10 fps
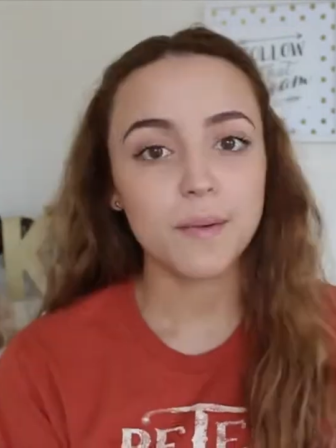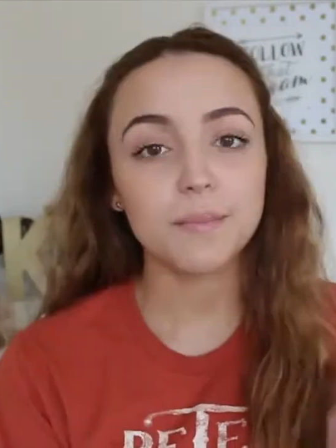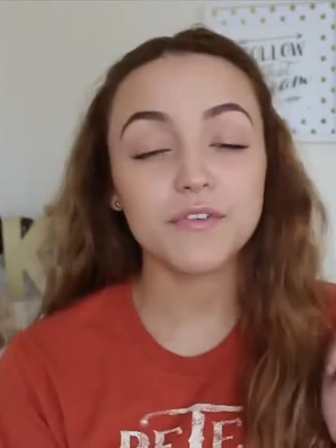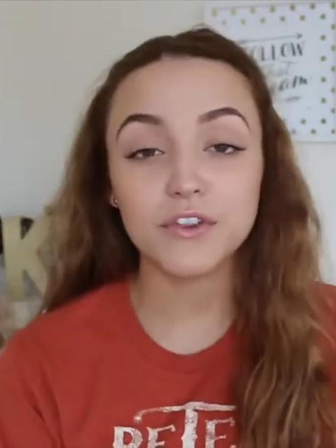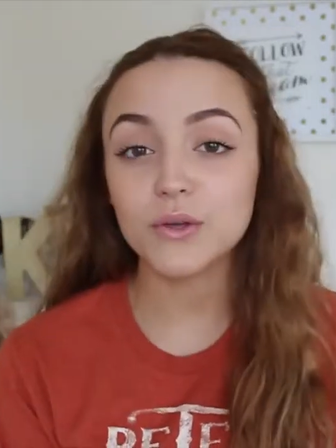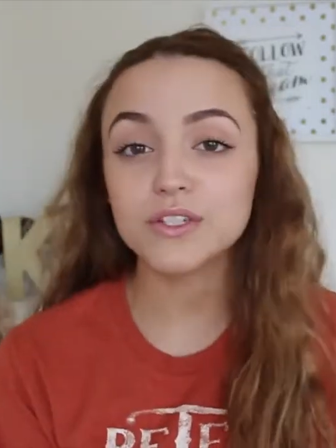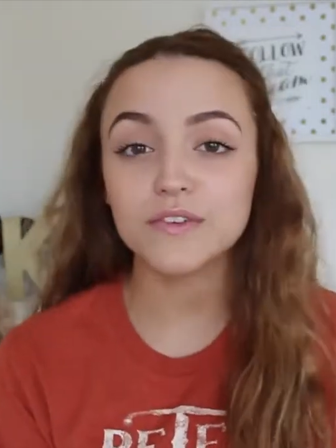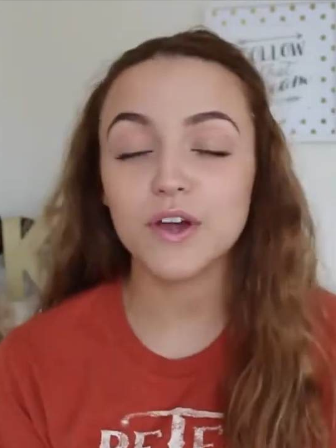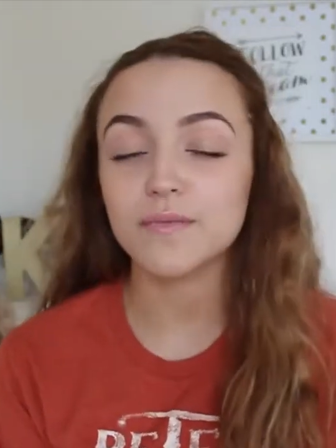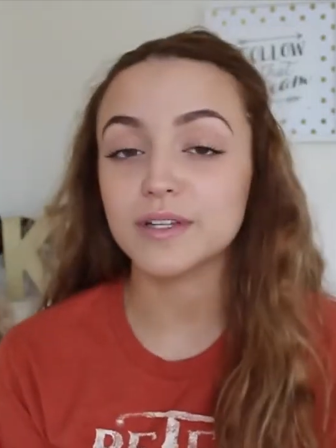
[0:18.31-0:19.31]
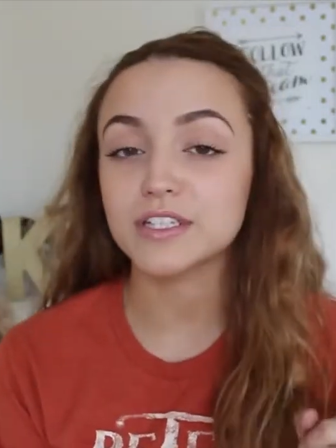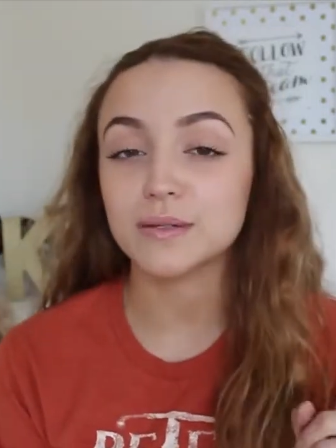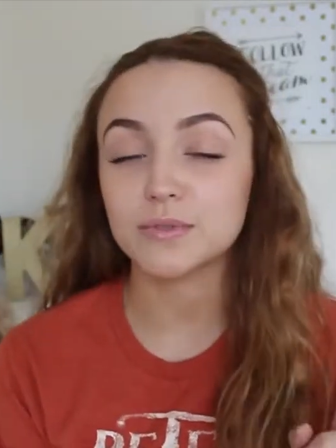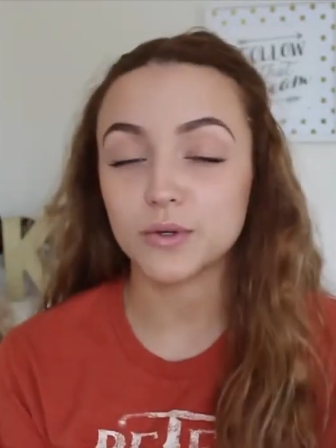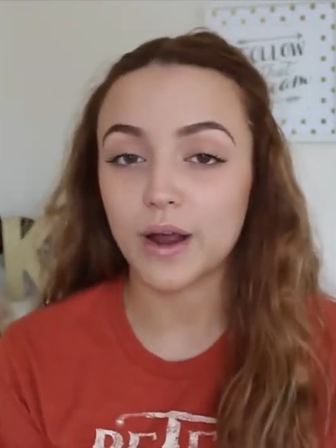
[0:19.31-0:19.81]
But for those of you who have been
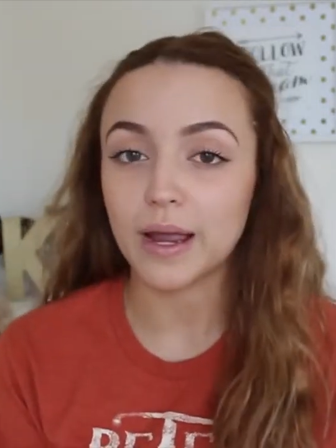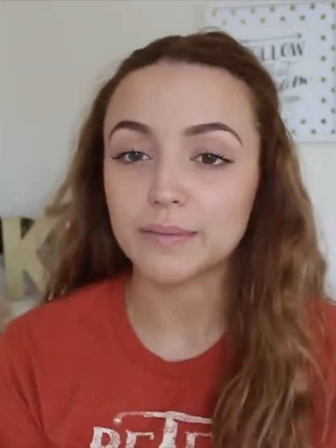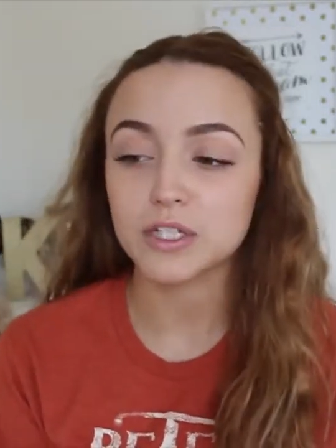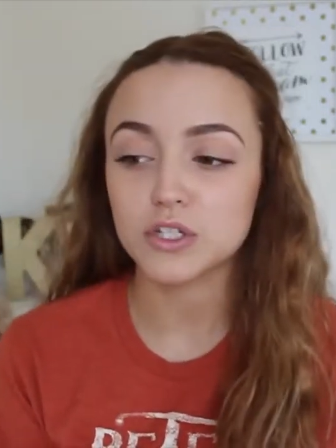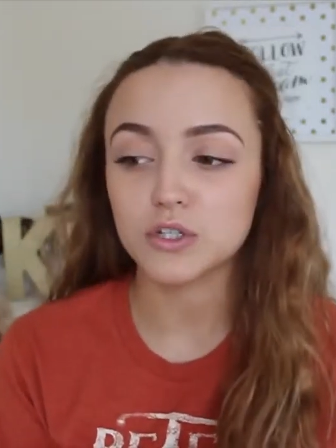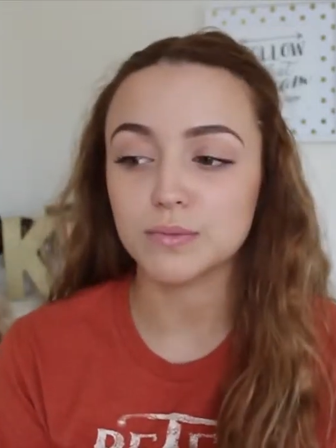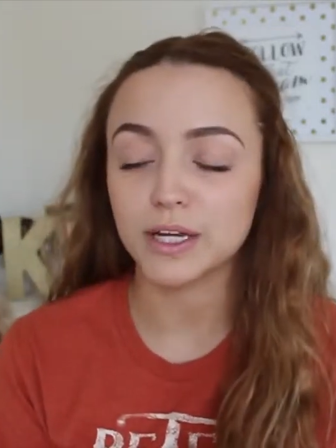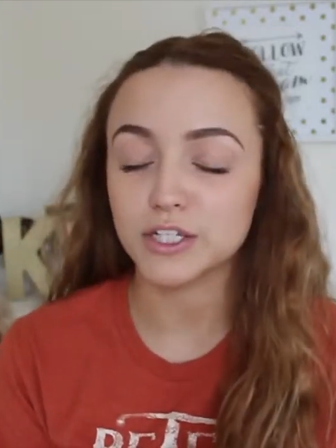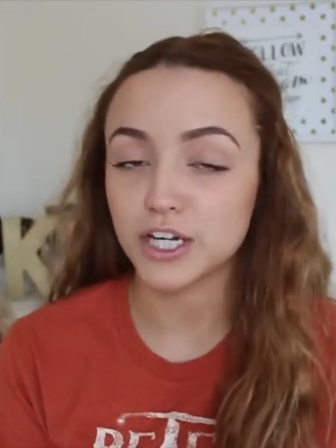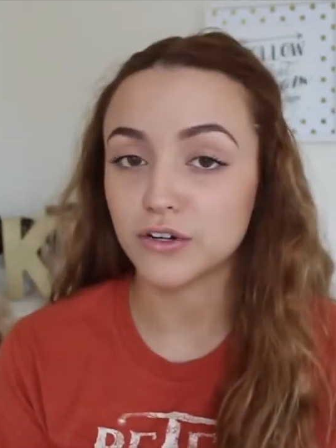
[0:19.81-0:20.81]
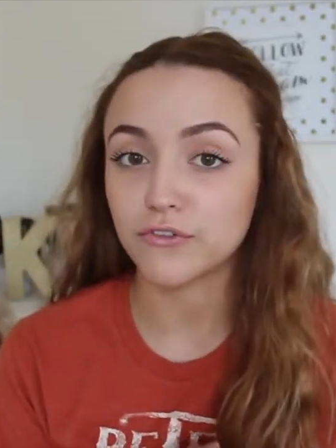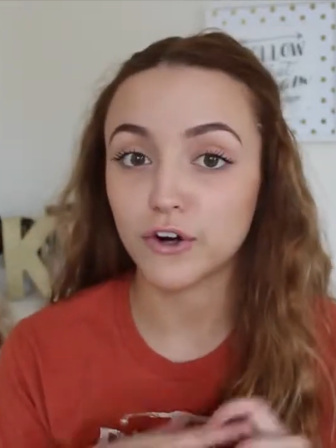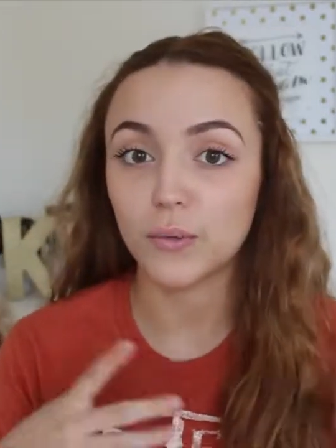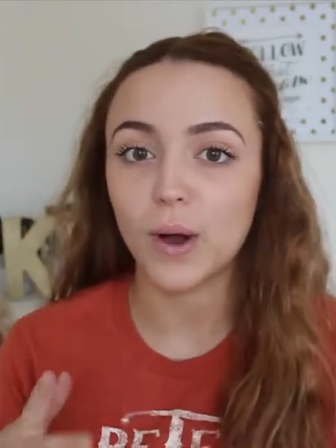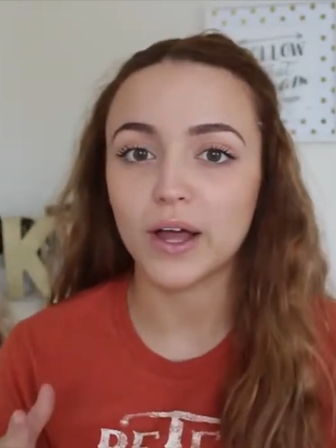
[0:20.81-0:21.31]
subscribed to my channel
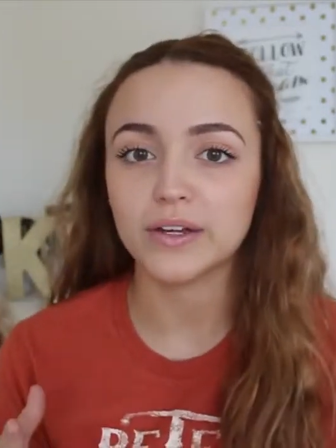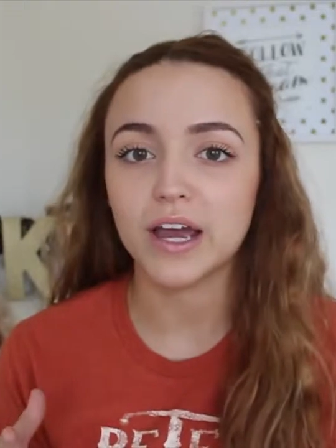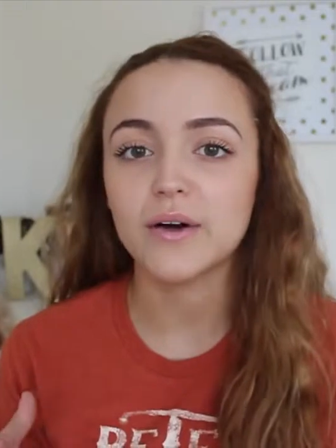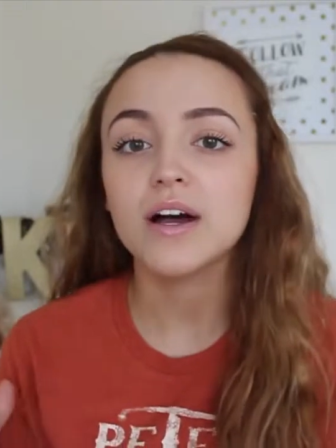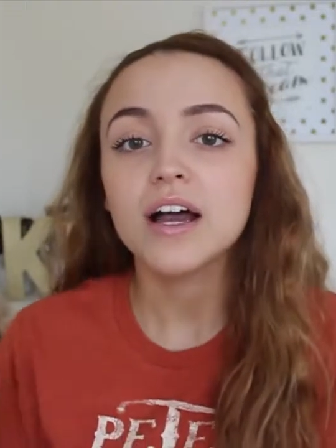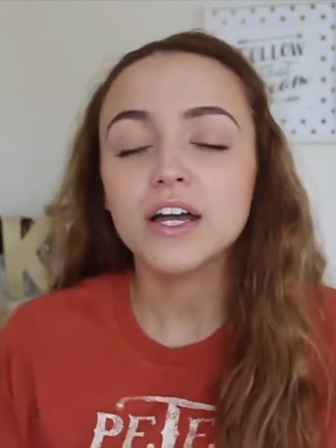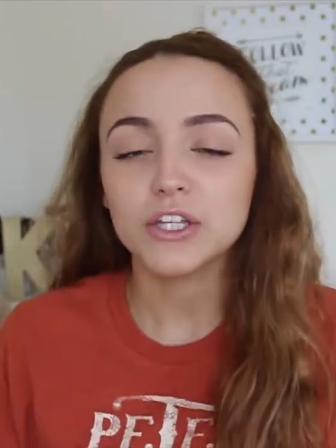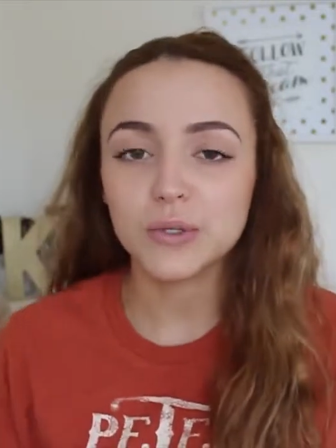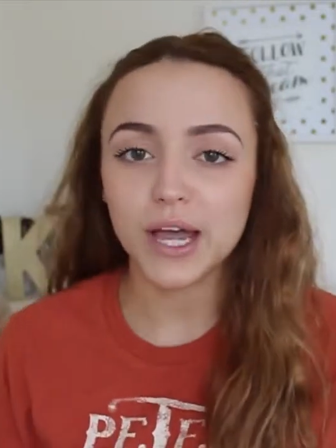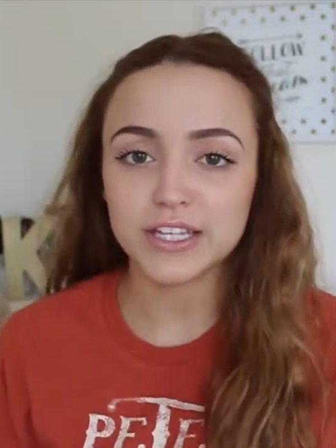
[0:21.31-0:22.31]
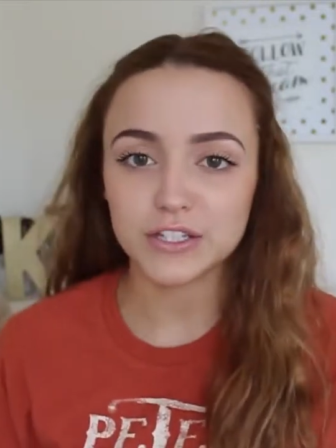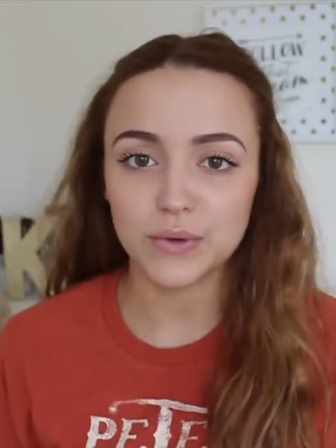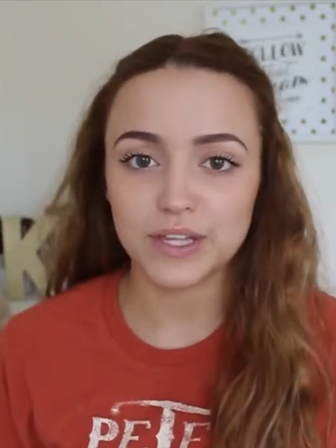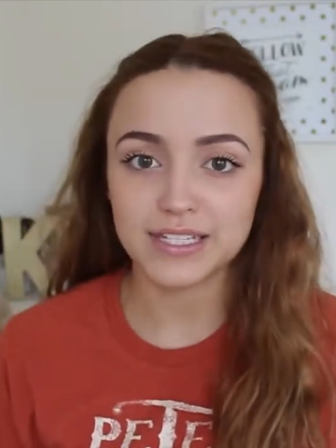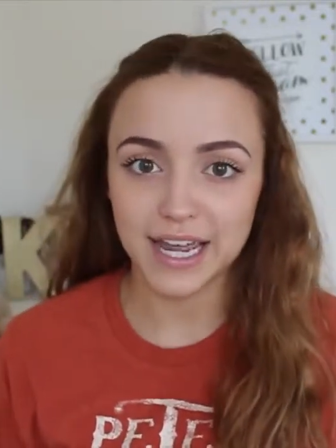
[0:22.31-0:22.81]
for a while now, you guys
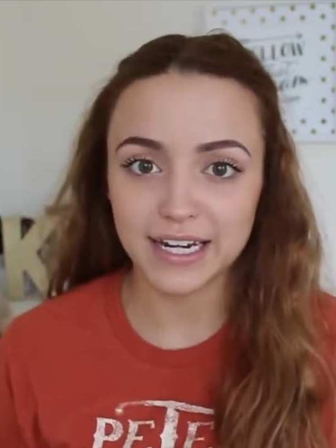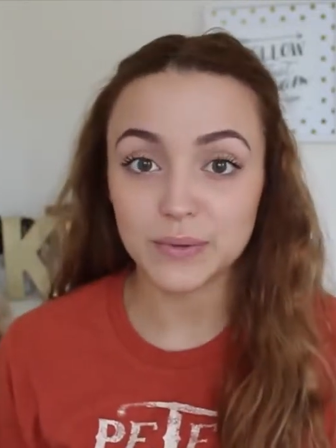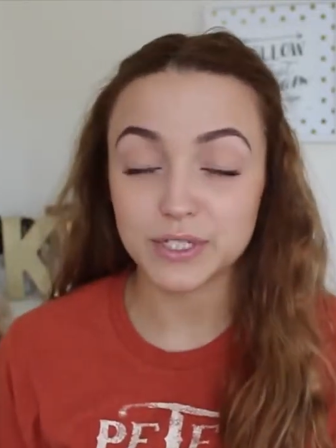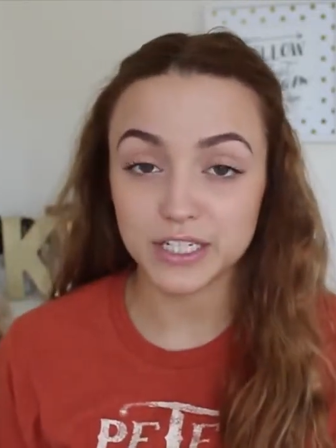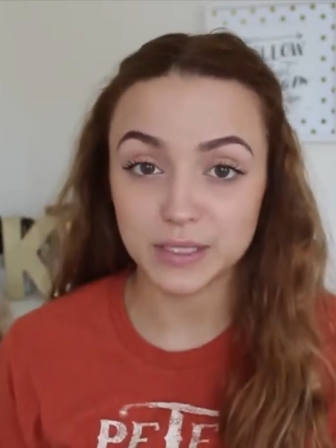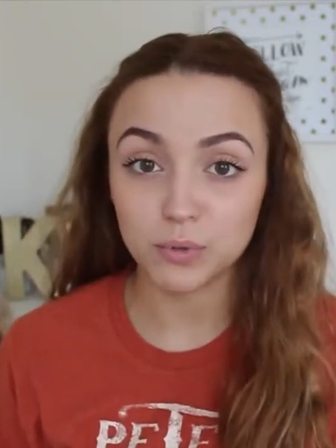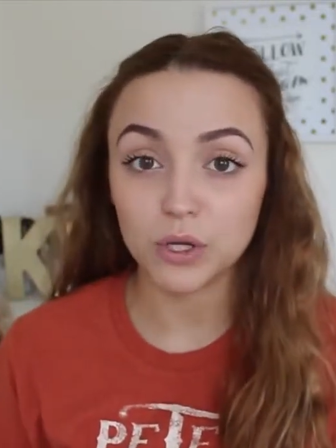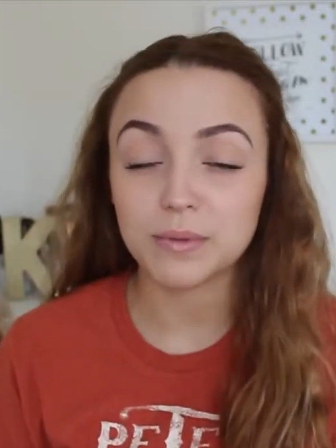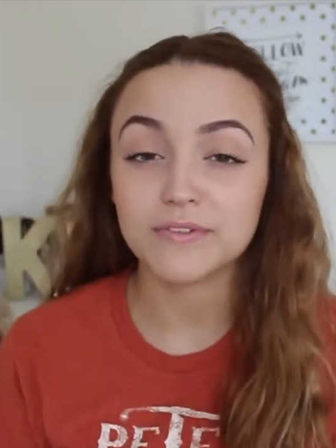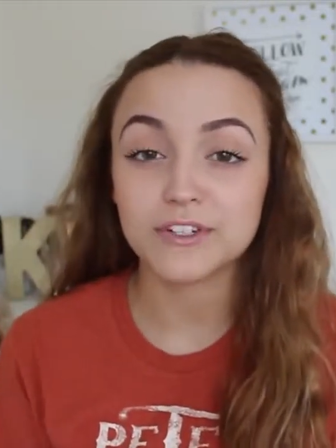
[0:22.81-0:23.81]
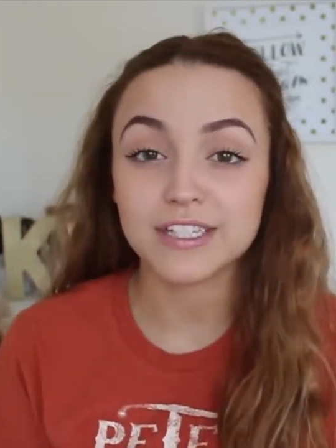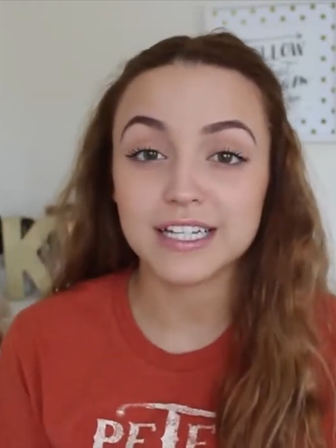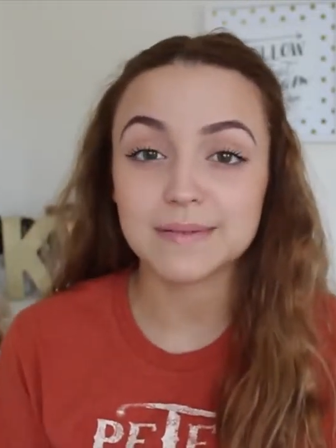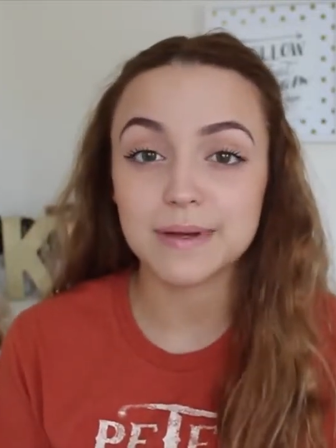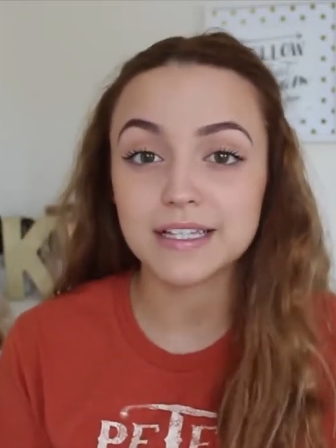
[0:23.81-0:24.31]
know that Danny was on deployment for
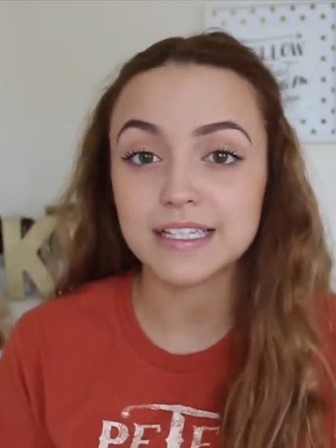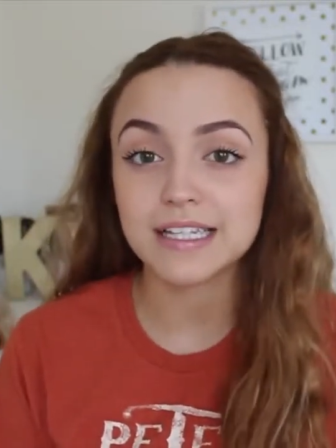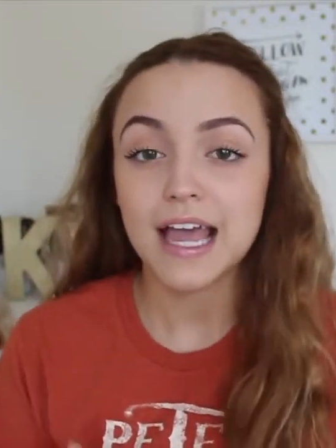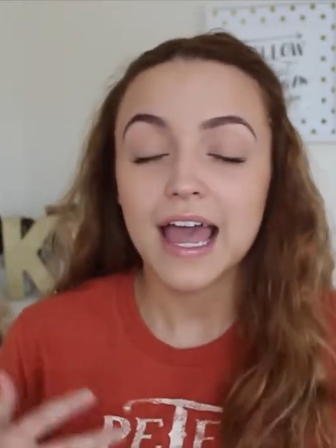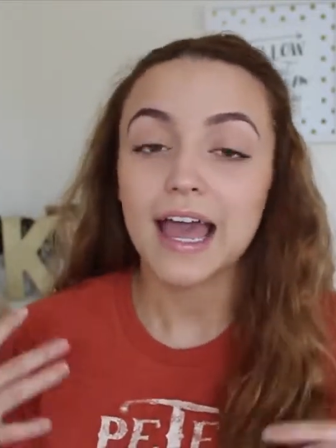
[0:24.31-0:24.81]
six months